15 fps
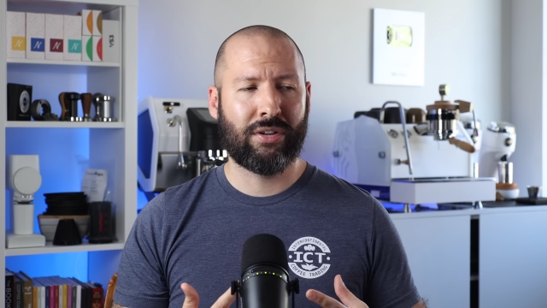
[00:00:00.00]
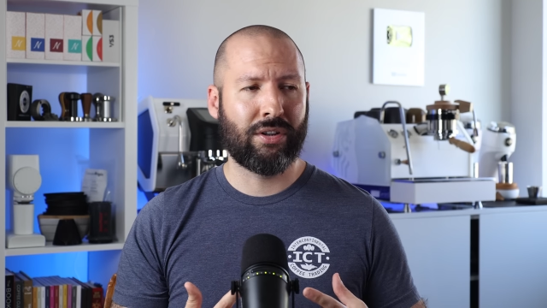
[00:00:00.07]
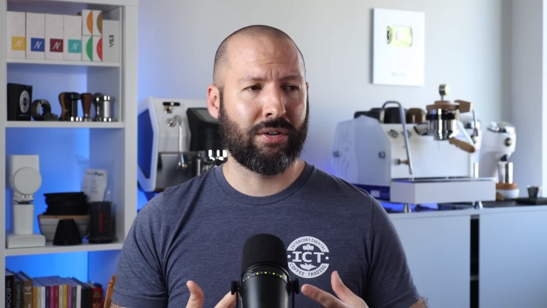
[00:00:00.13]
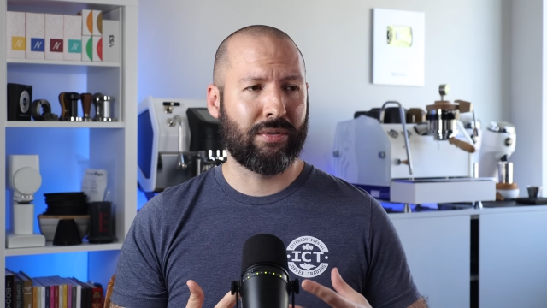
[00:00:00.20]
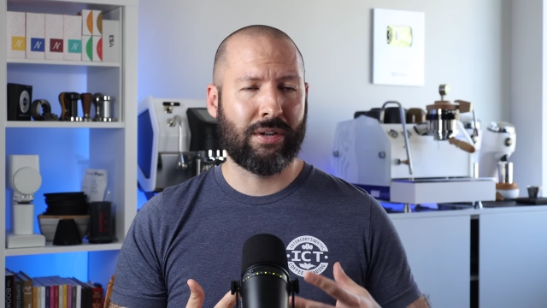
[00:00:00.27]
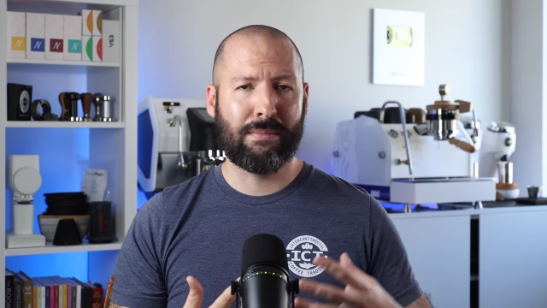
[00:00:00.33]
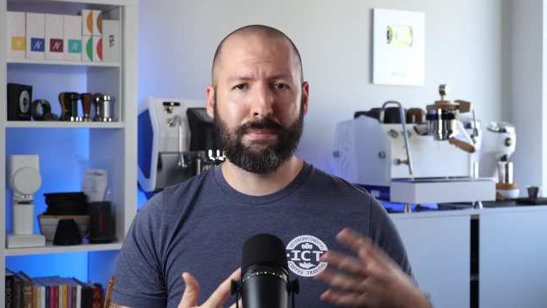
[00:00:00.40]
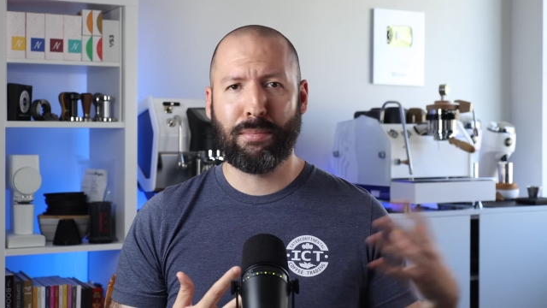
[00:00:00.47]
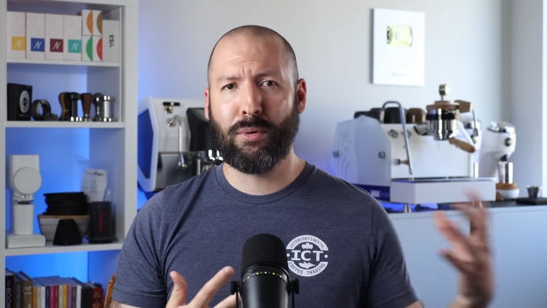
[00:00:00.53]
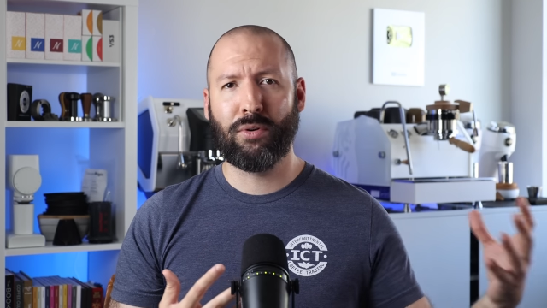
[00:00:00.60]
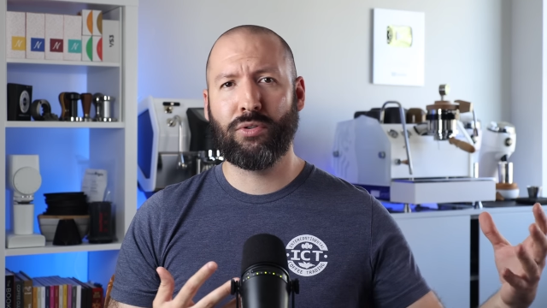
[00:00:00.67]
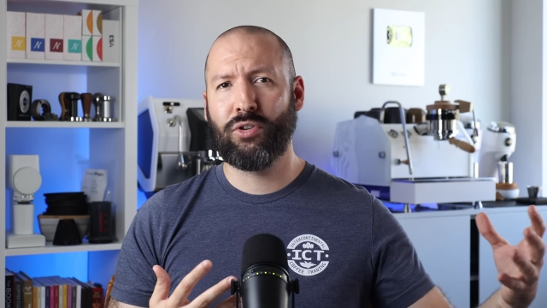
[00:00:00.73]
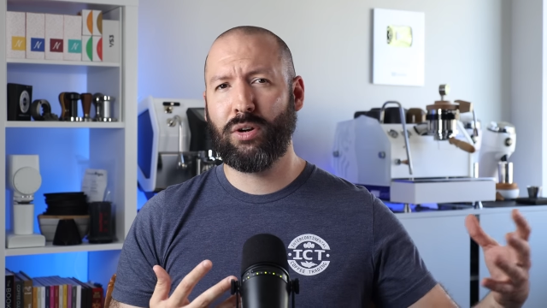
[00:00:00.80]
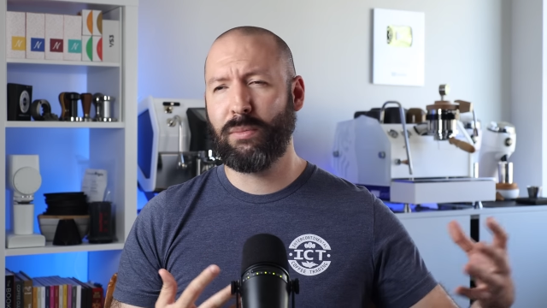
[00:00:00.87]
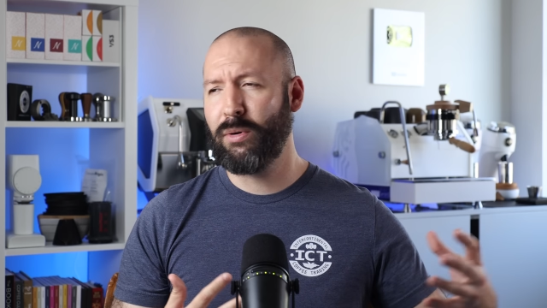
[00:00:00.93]
either in a
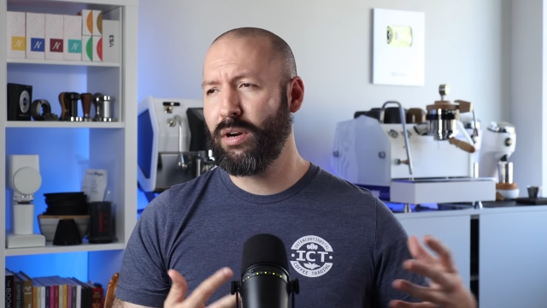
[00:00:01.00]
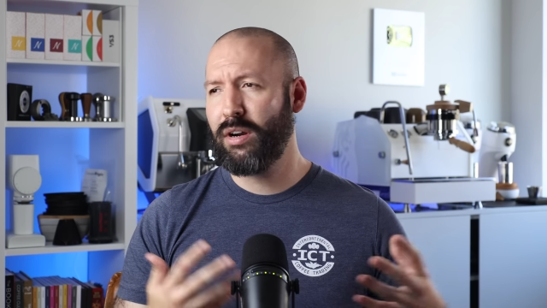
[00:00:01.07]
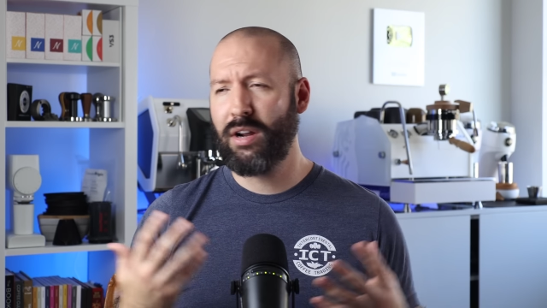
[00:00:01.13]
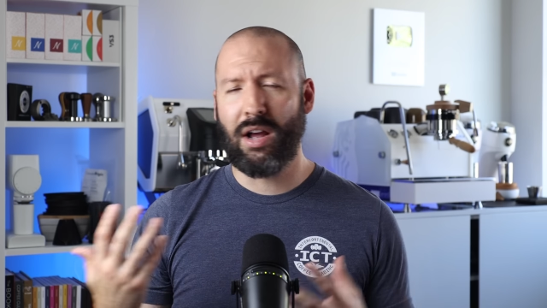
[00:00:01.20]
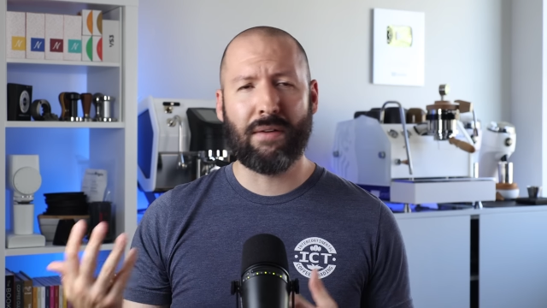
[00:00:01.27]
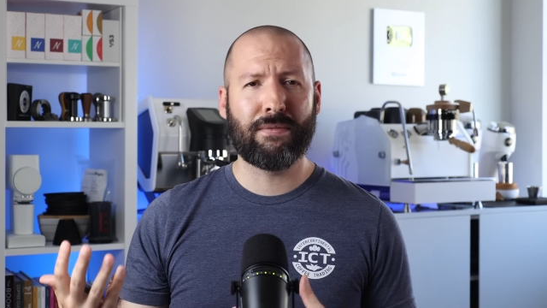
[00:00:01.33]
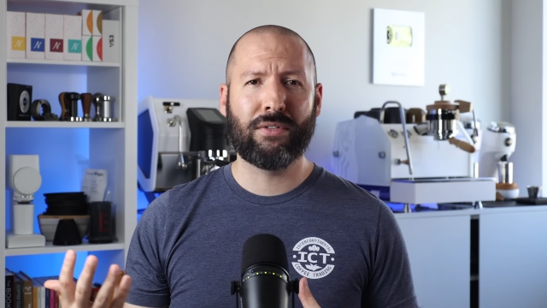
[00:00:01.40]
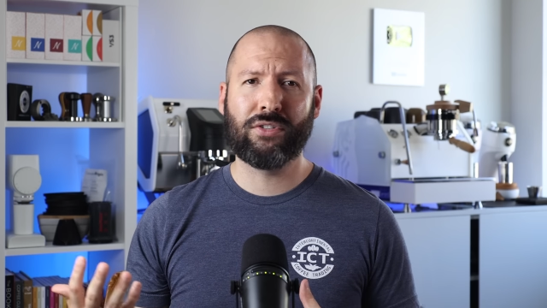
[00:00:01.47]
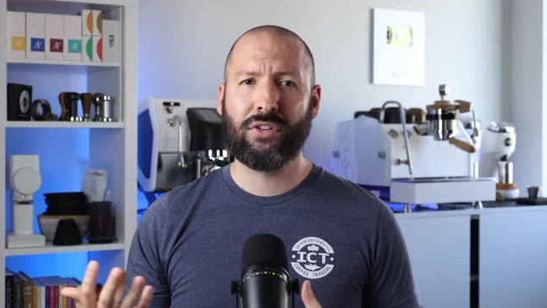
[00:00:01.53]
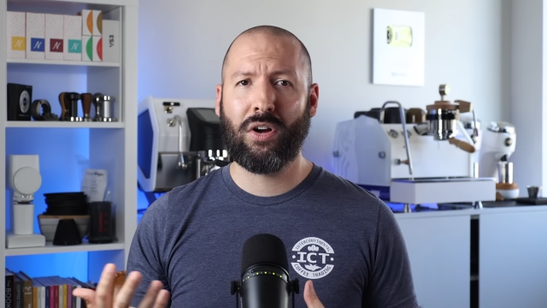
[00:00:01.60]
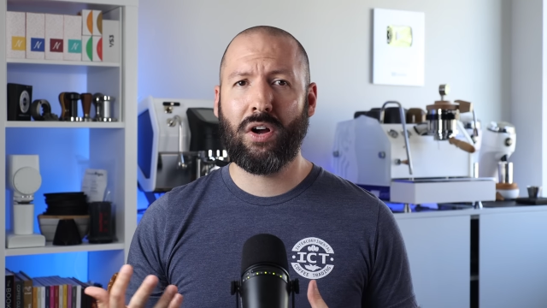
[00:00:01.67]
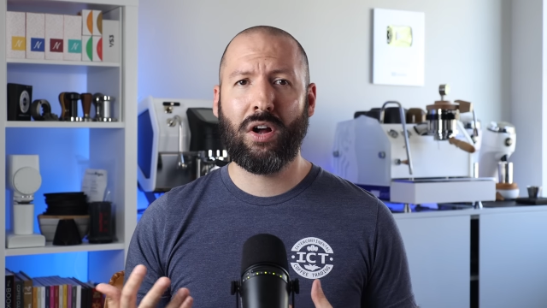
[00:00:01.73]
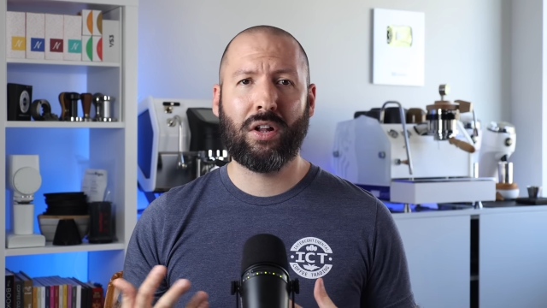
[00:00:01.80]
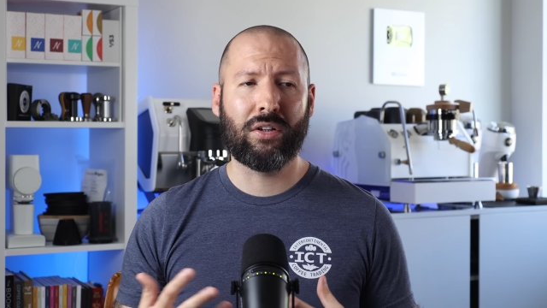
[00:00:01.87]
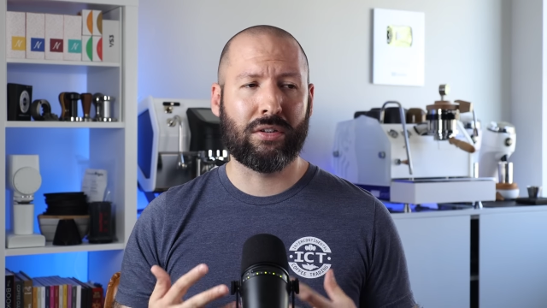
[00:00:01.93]
boardroom or a conference
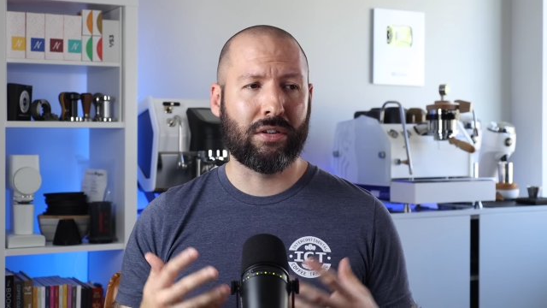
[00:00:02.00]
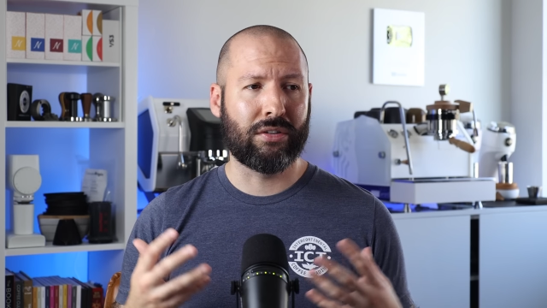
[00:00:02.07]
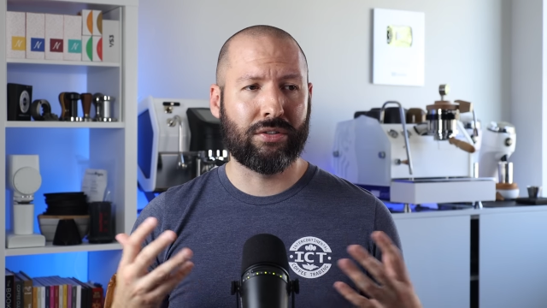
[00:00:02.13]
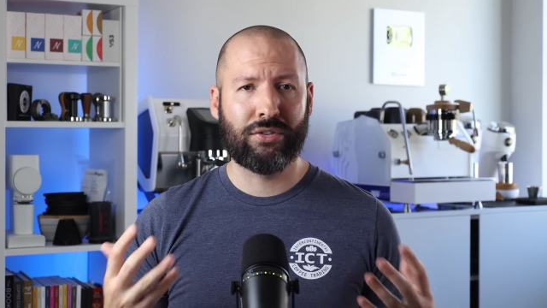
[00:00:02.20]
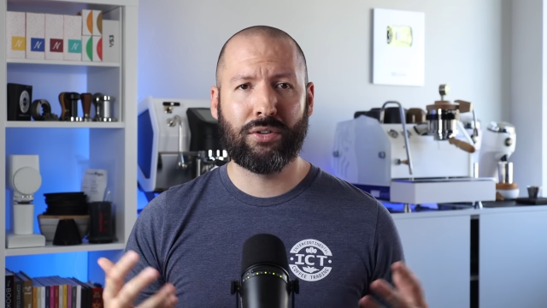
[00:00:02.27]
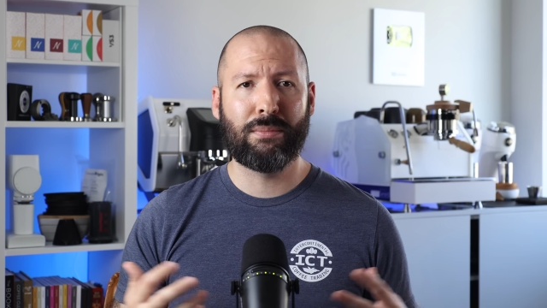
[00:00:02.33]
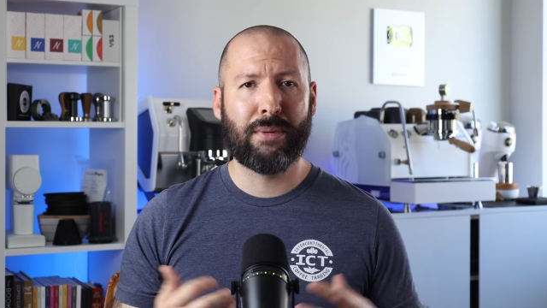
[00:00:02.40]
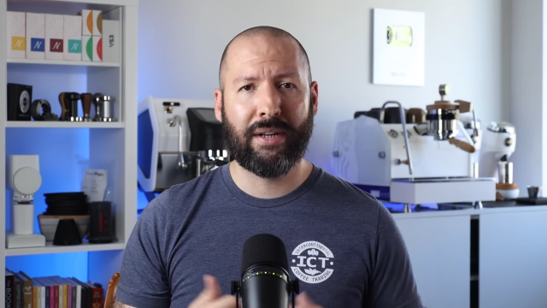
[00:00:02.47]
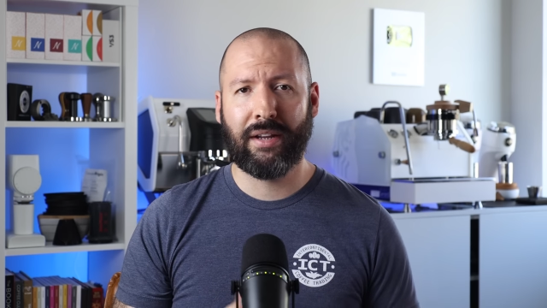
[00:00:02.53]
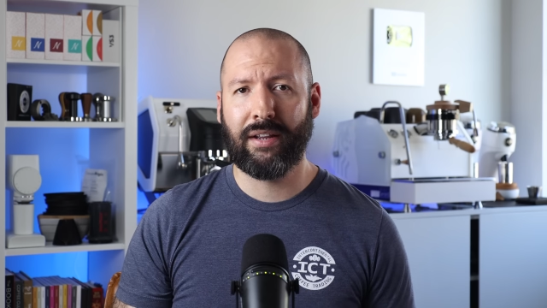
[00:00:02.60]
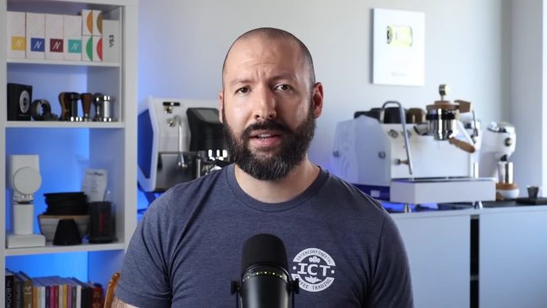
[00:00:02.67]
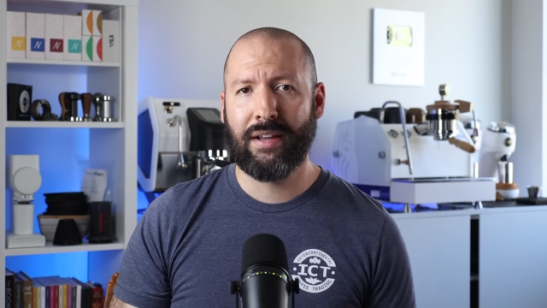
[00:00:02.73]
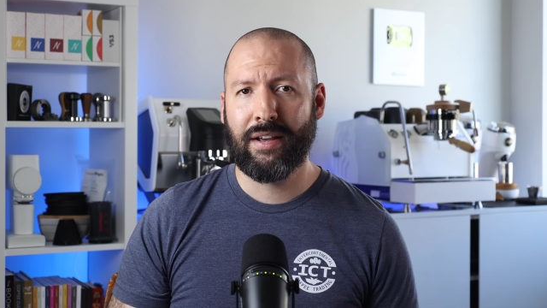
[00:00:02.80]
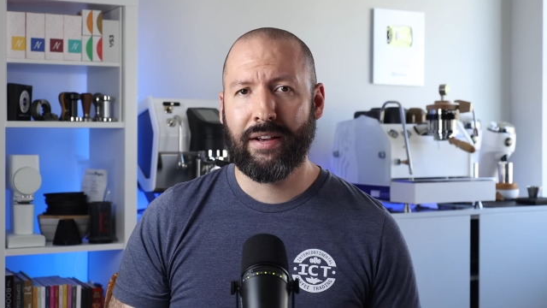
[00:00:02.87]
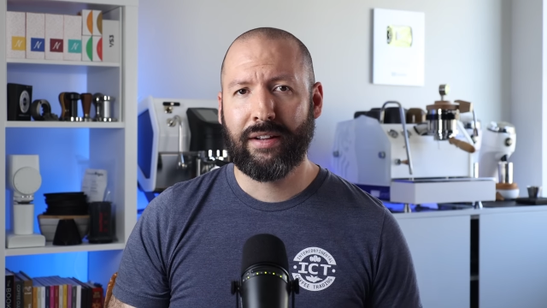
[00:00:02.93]
call or a Zoom meeting,